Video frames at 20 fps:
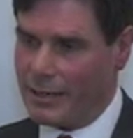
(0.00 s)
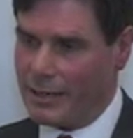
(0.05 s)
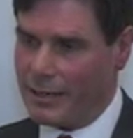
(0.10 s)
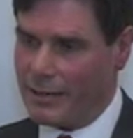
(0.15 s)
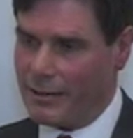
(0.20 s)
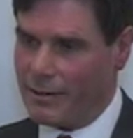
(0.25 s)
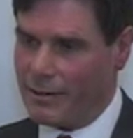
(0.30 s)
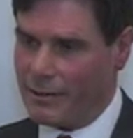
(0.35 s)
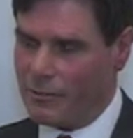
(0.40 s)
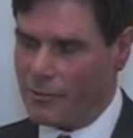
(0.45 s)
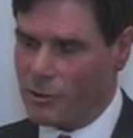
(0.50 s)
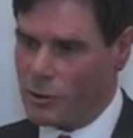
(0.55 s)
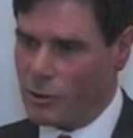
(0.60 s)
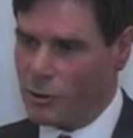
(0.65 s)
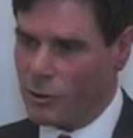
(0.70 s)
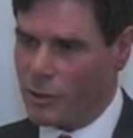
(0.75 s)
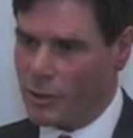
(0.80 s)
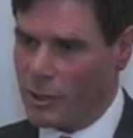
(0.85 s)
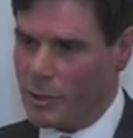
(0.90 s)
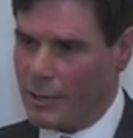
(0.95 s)
if we're
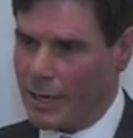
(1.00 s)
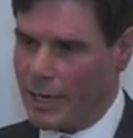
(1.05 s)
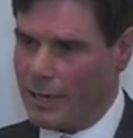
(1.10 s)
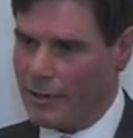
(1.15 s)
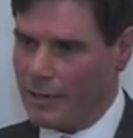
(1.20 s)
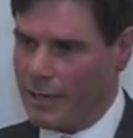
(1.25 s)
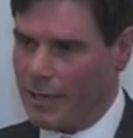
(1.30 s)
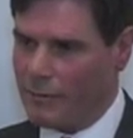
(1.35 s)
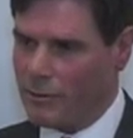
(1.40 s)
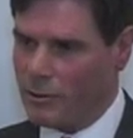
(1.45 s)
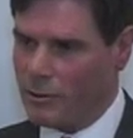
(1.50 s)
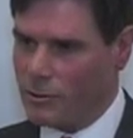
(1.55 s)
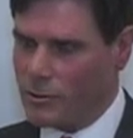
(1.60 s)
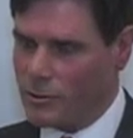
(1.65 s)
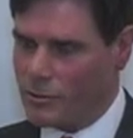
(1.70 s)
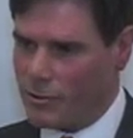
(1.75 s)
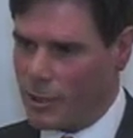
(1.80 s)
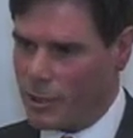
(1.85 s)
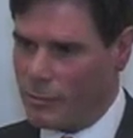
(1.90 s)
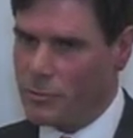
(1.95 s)
talking about levels
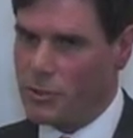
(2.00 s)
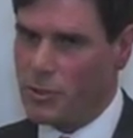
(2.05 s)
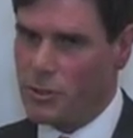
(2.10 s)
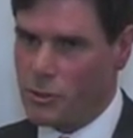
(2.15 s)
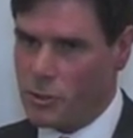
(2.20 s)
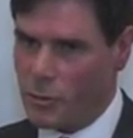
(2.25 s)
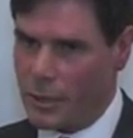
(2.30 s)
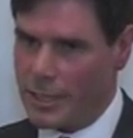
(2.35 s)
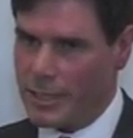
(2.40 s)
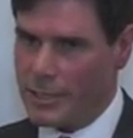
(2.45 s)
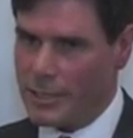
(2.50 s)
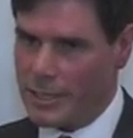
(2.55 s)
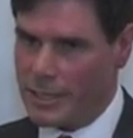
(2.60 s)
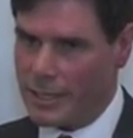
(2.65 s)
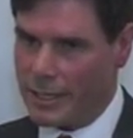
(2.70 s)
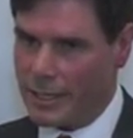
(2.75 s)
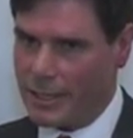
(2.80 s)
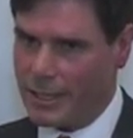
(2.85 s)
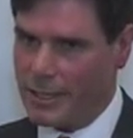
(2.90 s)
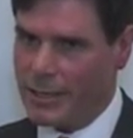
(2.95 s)
of up to
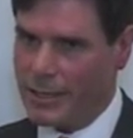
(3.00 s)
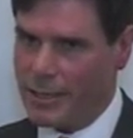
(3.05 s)
20,